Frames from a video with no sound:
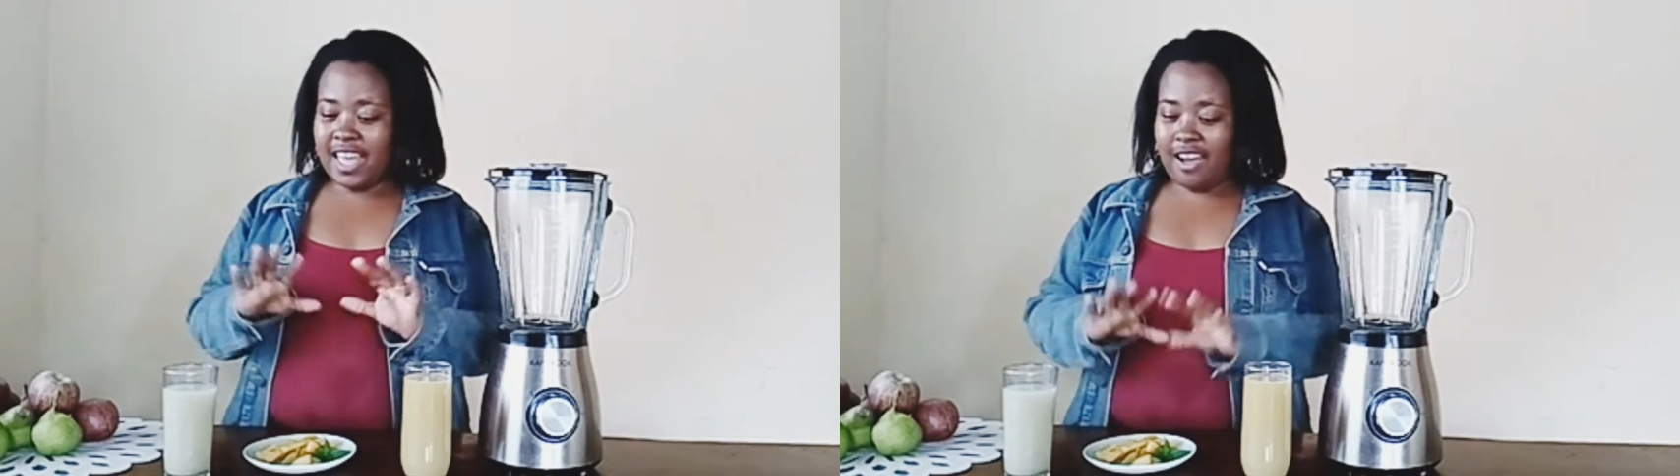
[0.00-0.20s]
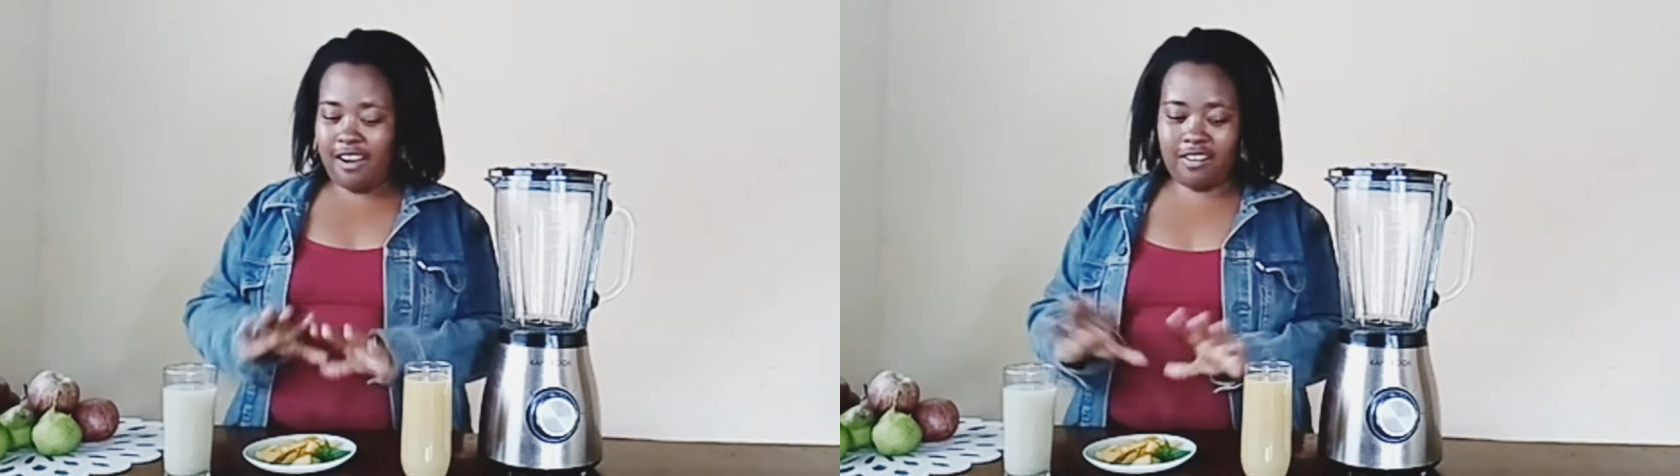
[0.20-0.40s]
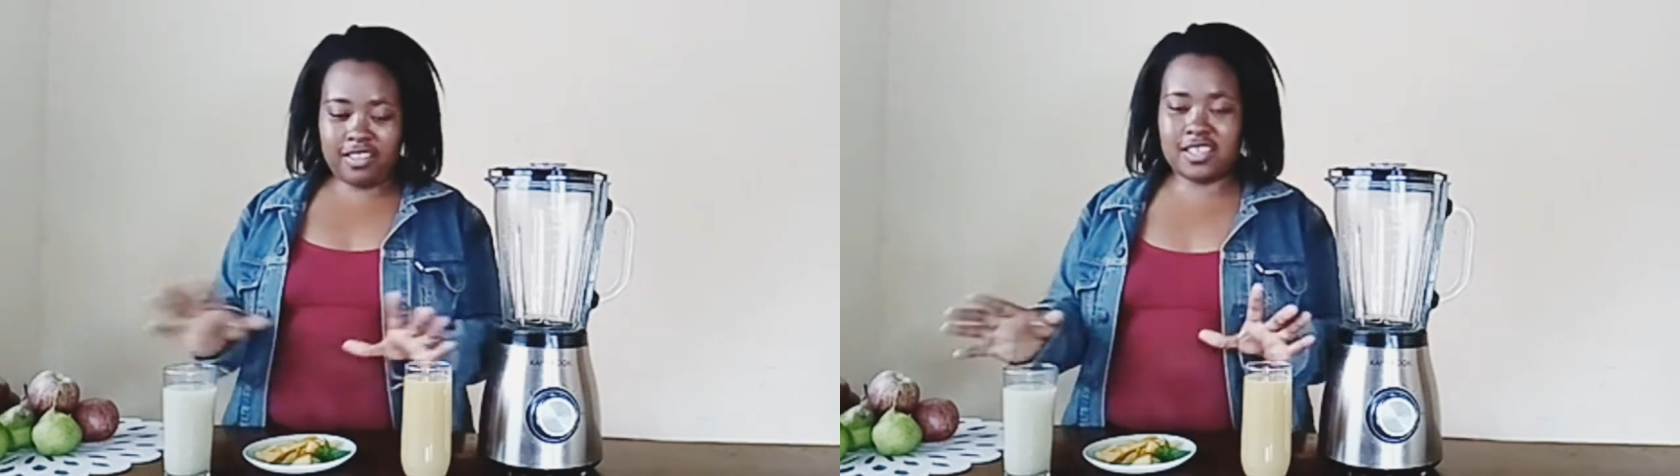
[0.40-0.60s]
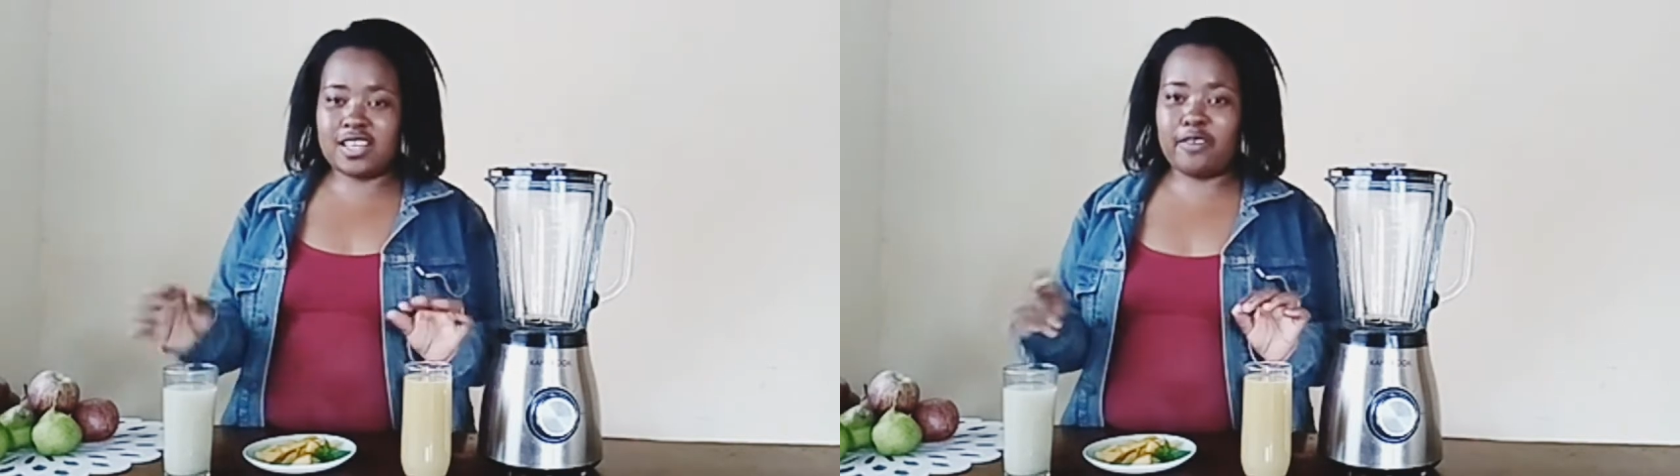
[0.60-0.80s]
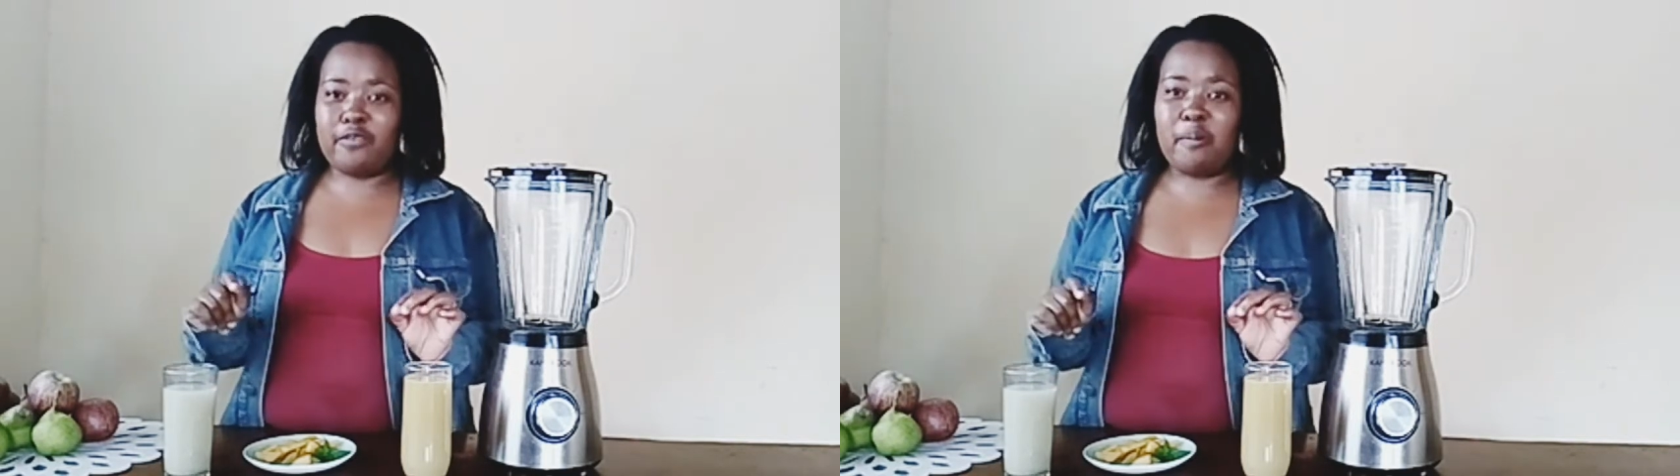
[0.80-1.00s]
All these are
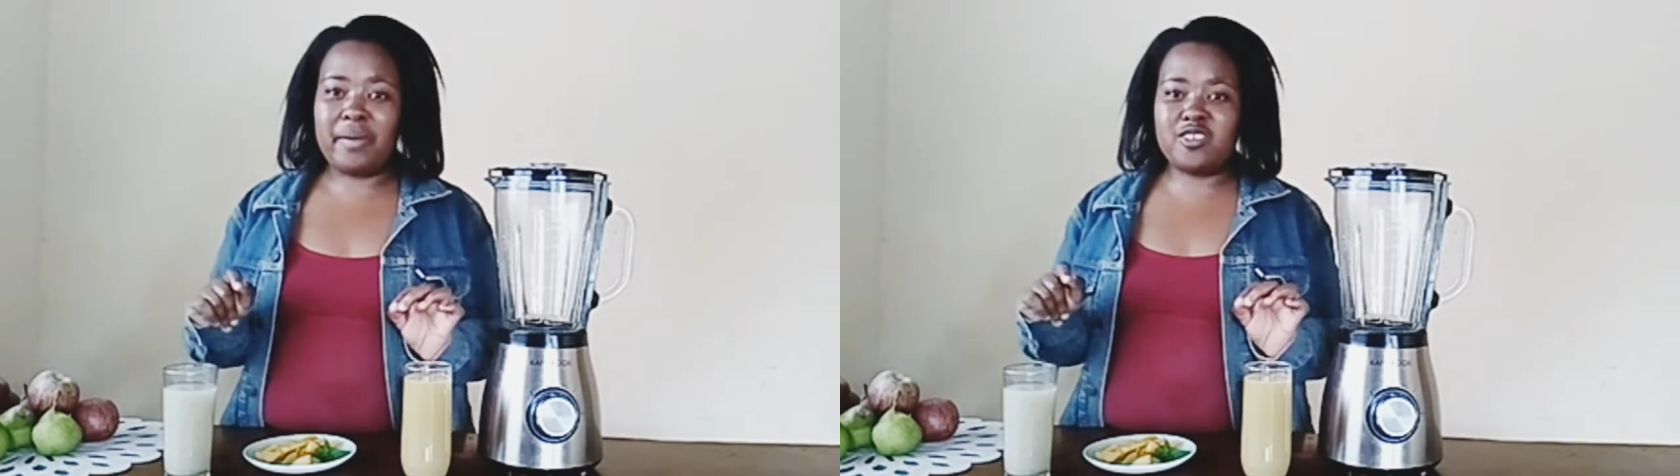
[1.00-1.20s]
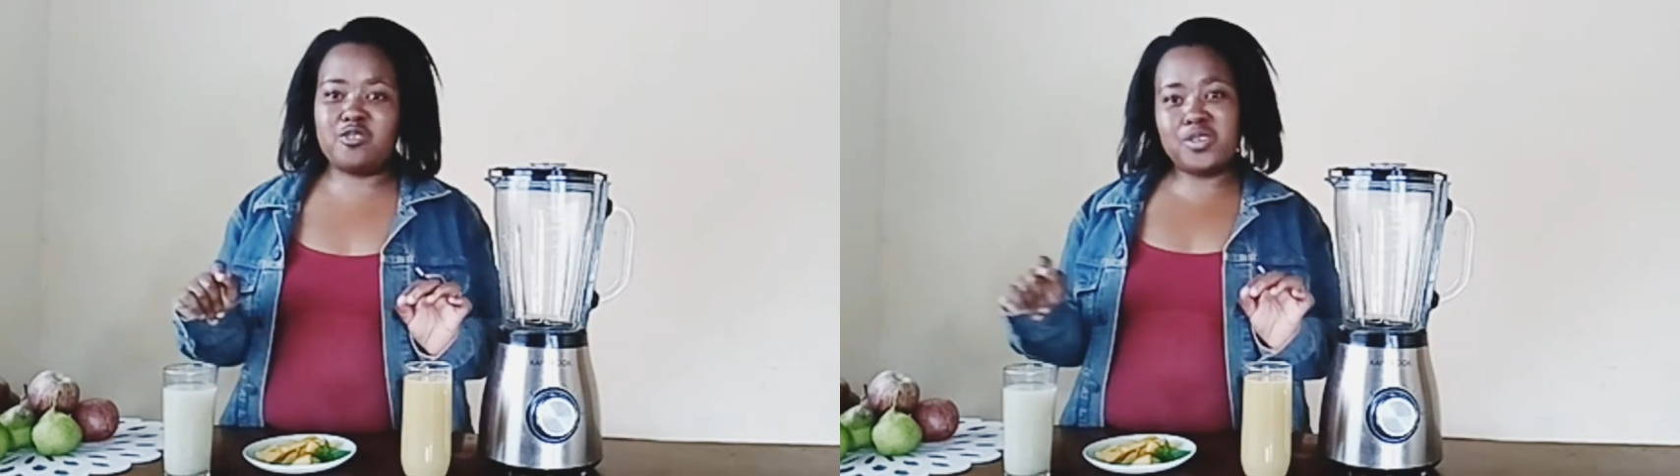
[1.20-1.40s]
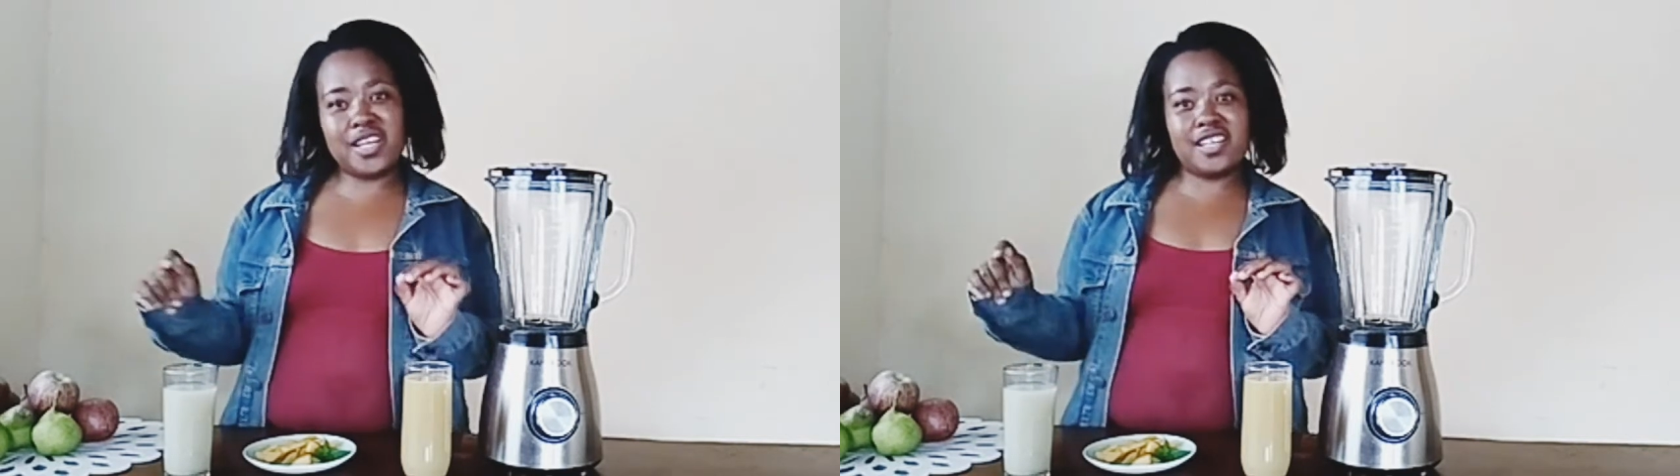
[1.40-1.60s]
from my tree,